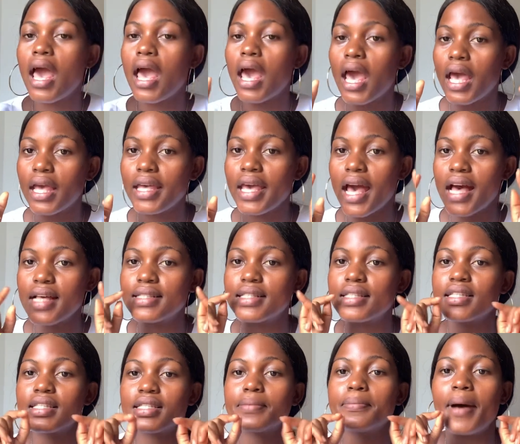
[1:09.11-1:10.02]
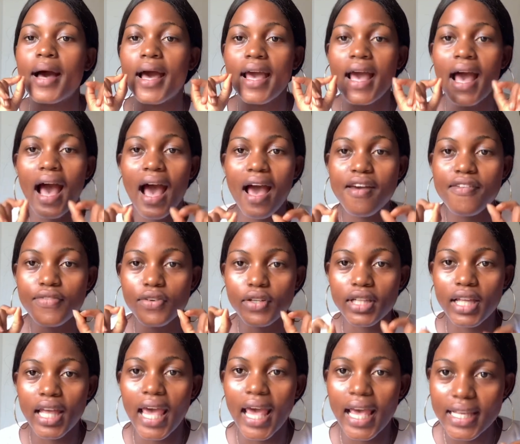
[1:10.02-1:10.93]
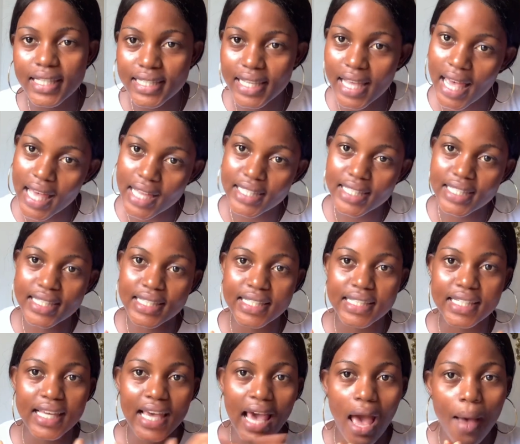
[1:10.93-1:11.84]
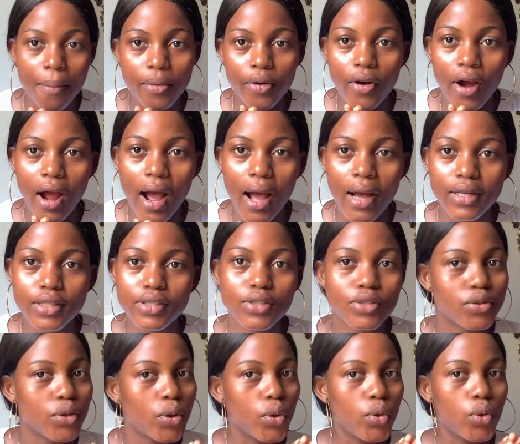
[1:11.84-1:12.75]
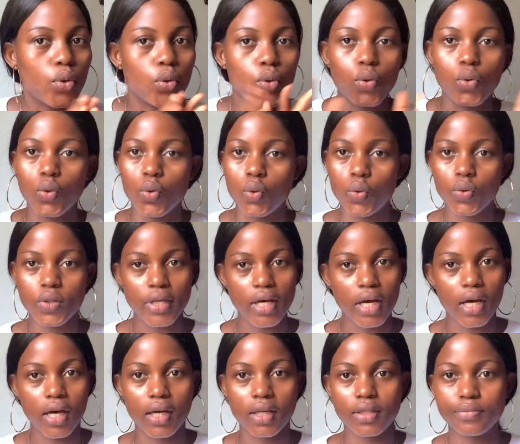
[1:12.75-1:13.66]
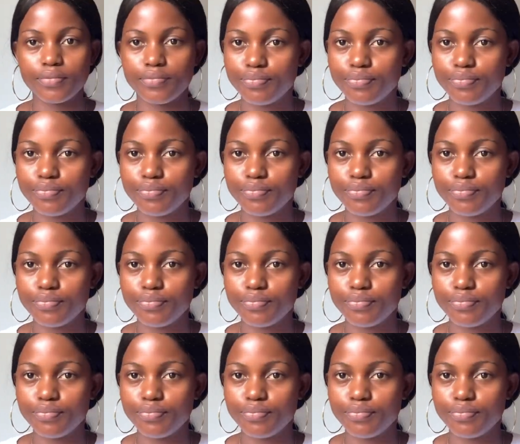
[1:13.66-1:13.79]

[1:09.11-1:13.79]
and yeah this is my iphone xs camera so yeah